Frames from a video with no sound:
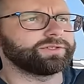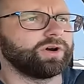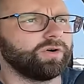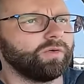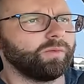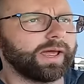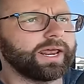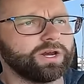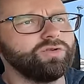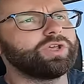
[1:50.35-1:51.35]
So we're
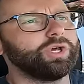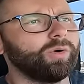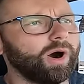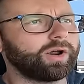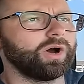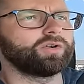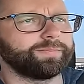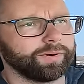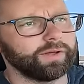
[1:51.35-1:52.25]
getting a new QR code to put